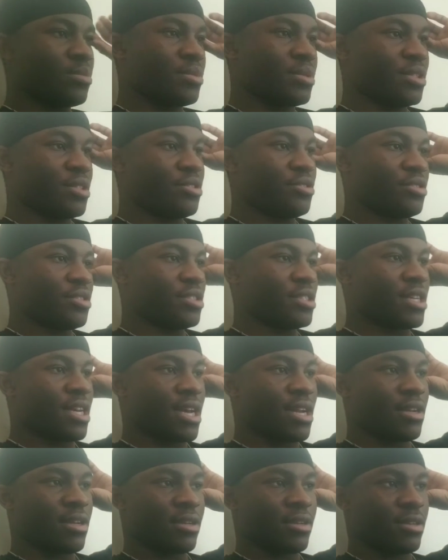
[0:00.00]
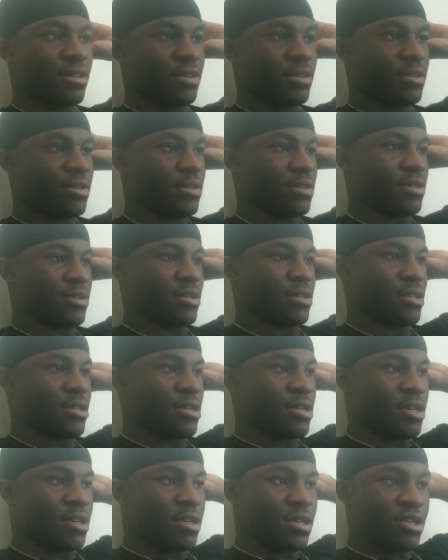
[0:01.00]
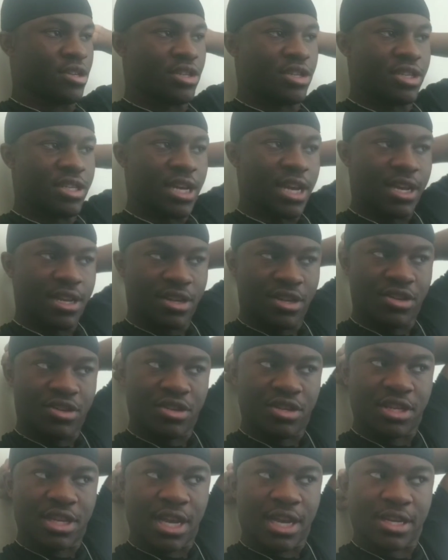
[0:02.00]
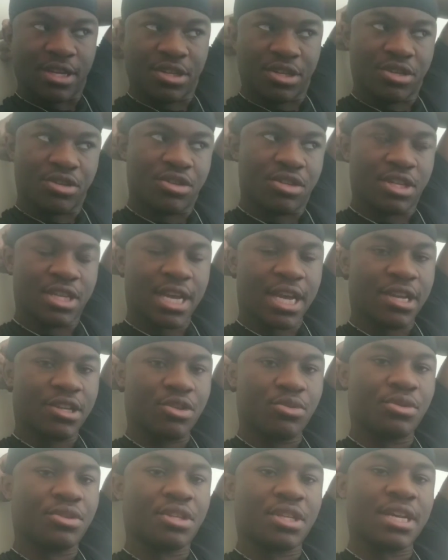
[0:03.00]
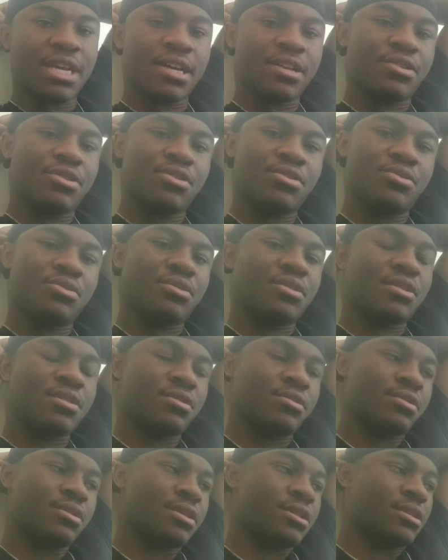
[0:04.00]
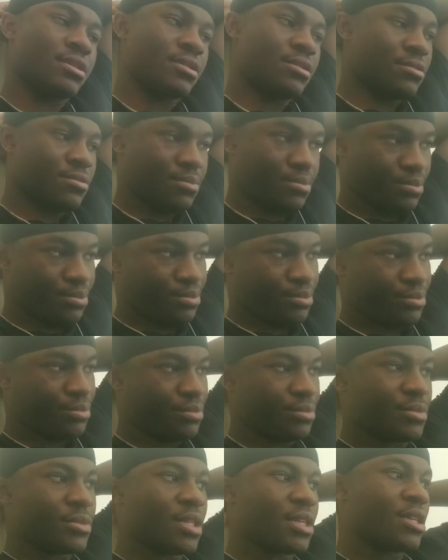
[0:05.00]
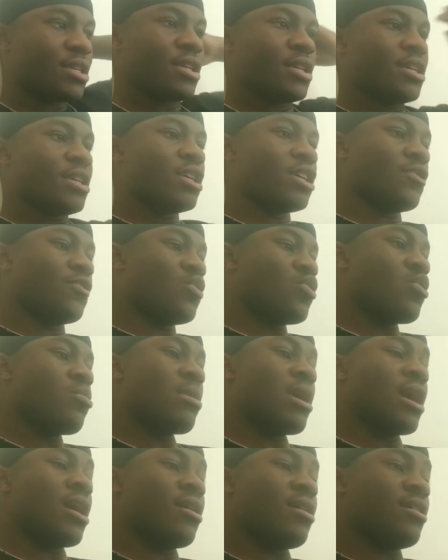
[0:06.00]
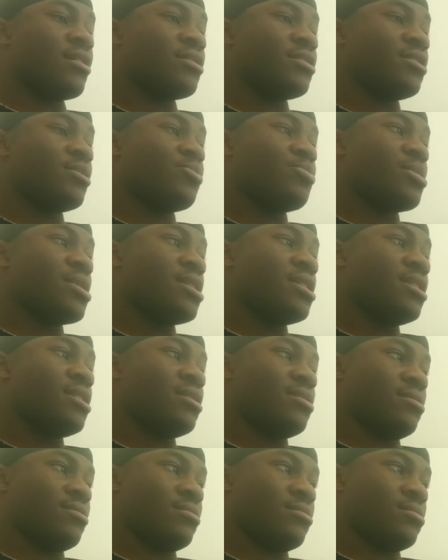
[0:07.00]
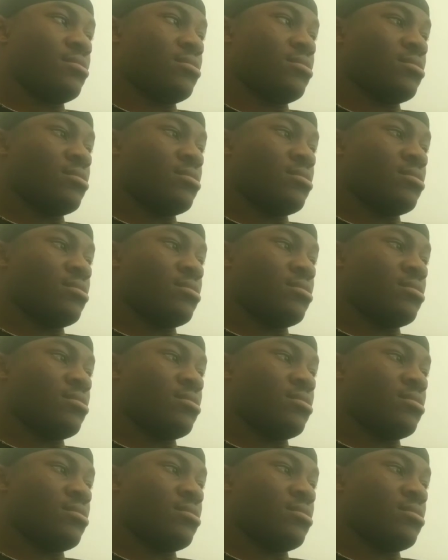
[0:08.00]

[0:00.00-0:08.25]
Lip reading: But you just gotta, you just gotta do what you gotta do, you know. If you want my honest opinion,